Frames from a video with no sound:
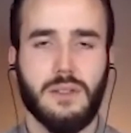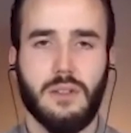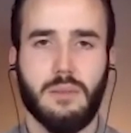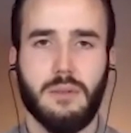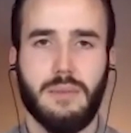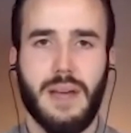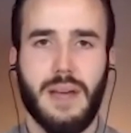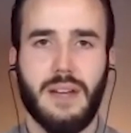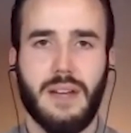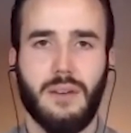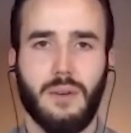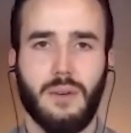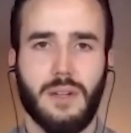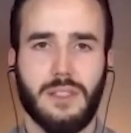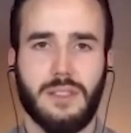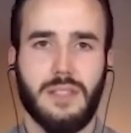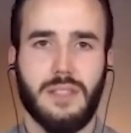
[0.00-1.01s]
Urban Mana, or
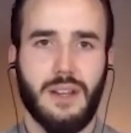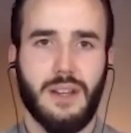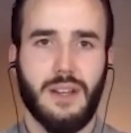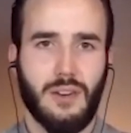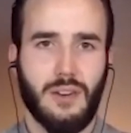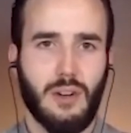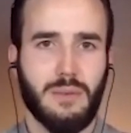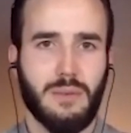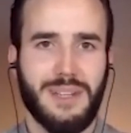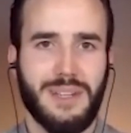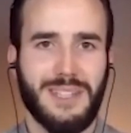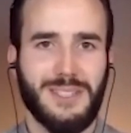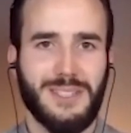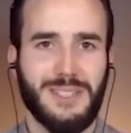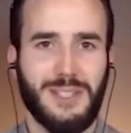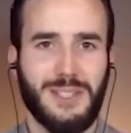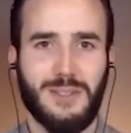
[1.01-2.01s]
I should say Urban Mana
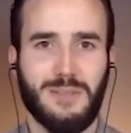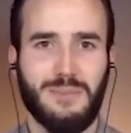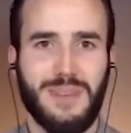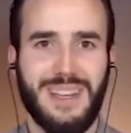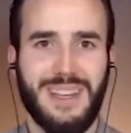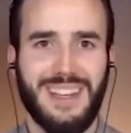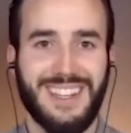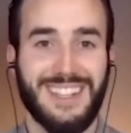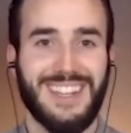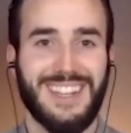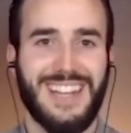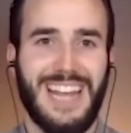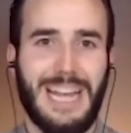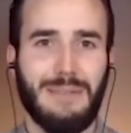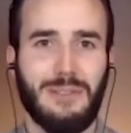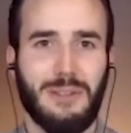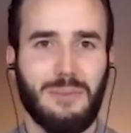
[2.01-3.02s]
chose me and
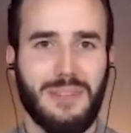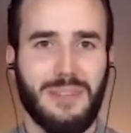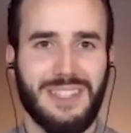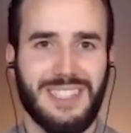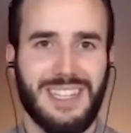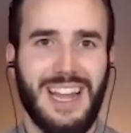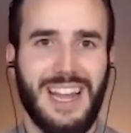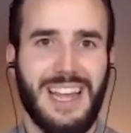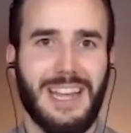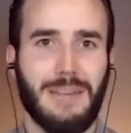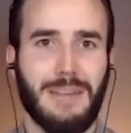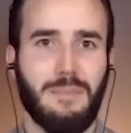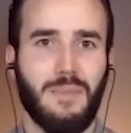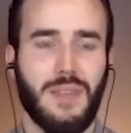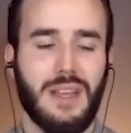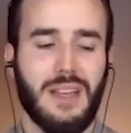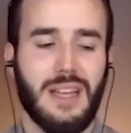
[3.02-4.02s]
came to me as a name.
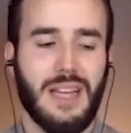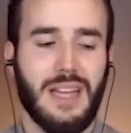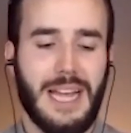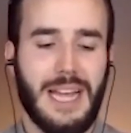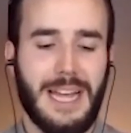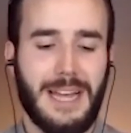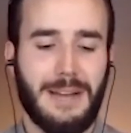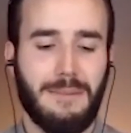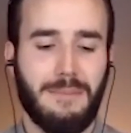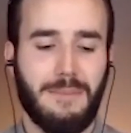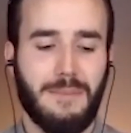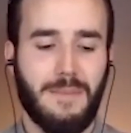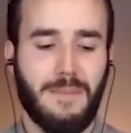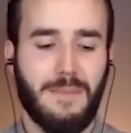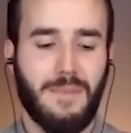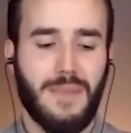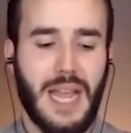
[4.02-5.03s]

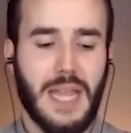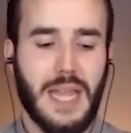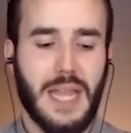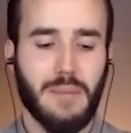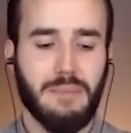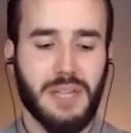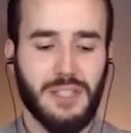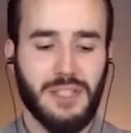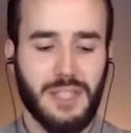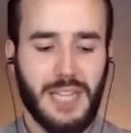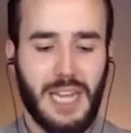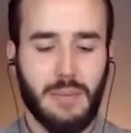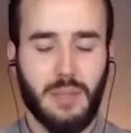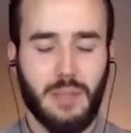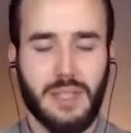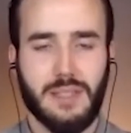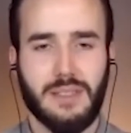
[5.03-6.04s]
And the mission
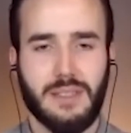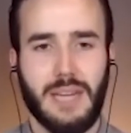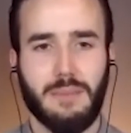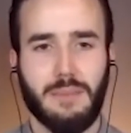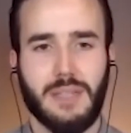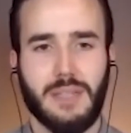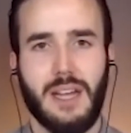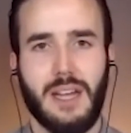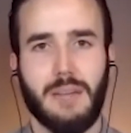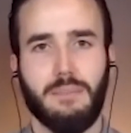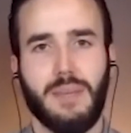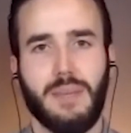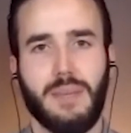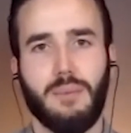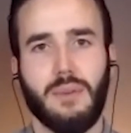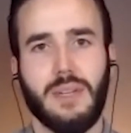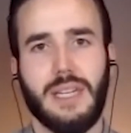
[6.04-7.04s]
came at the same time.
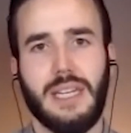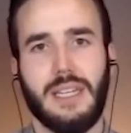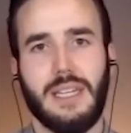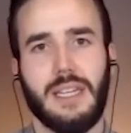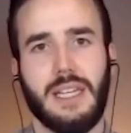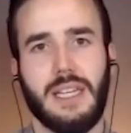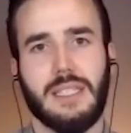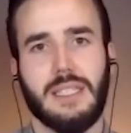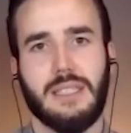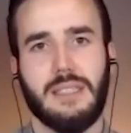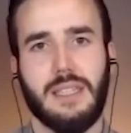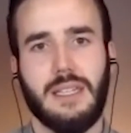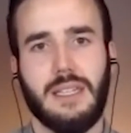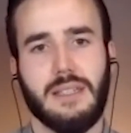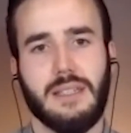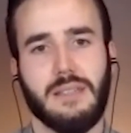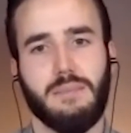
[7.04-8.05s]
People need it in
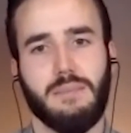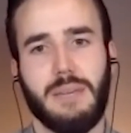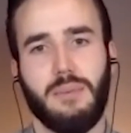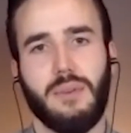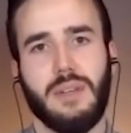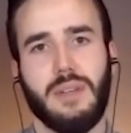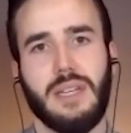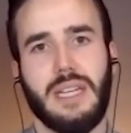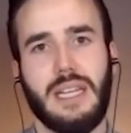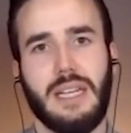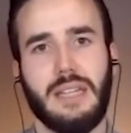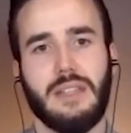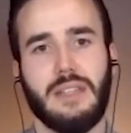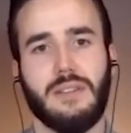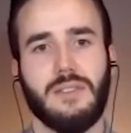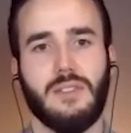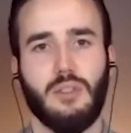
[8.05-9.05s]
cities. People need
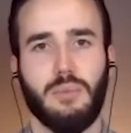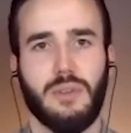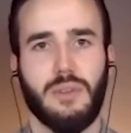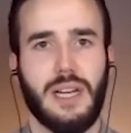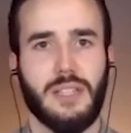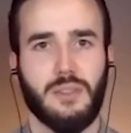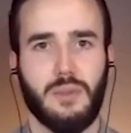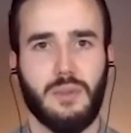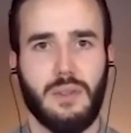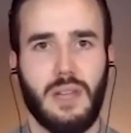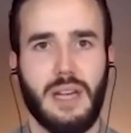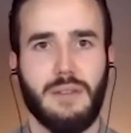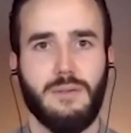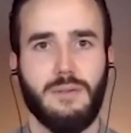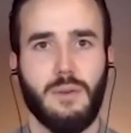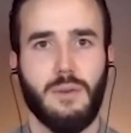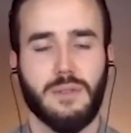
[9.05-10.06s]
their supernatural life
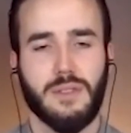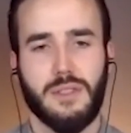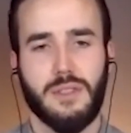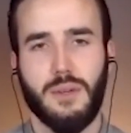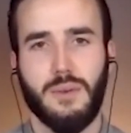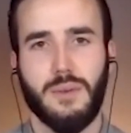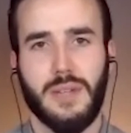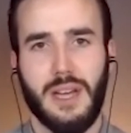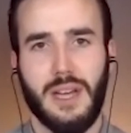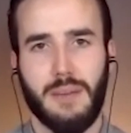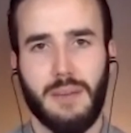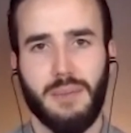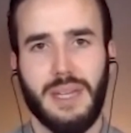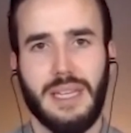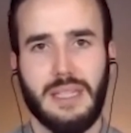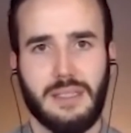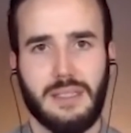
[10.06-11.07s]
force tuned up
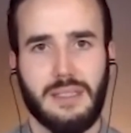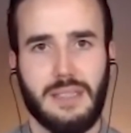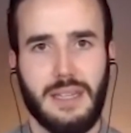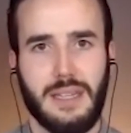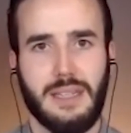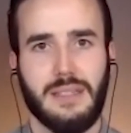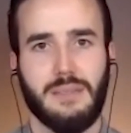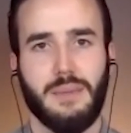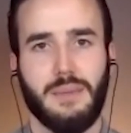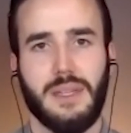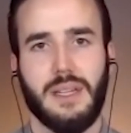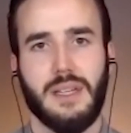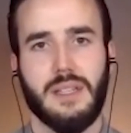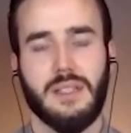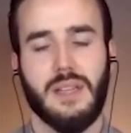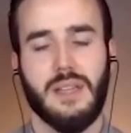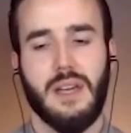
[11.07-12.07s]
in cities,
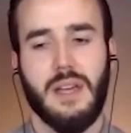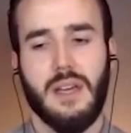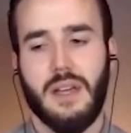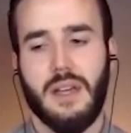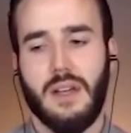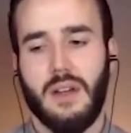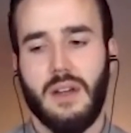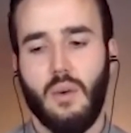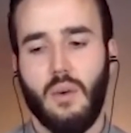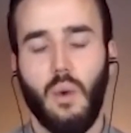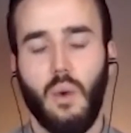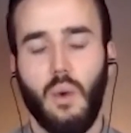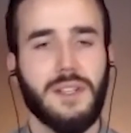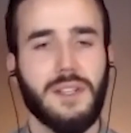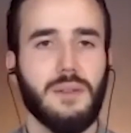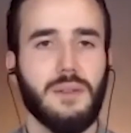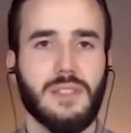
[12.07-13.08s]
because what
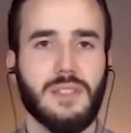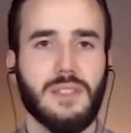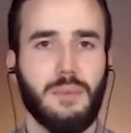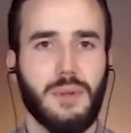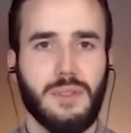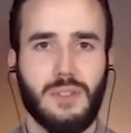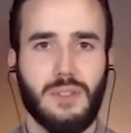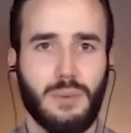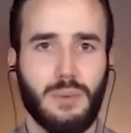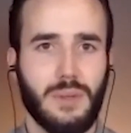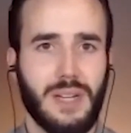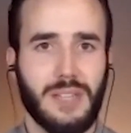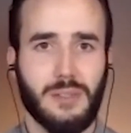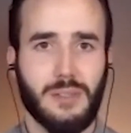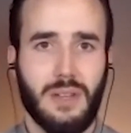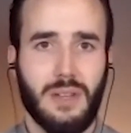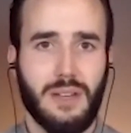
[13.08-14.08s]
tunes up your
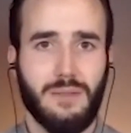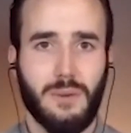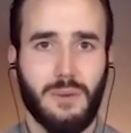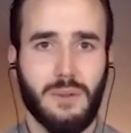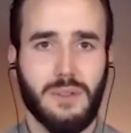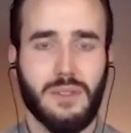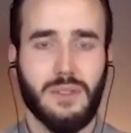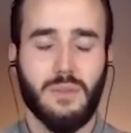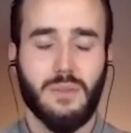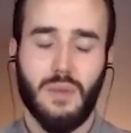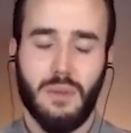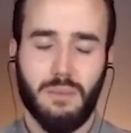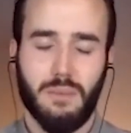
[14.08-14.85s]
supernatural life force? Well,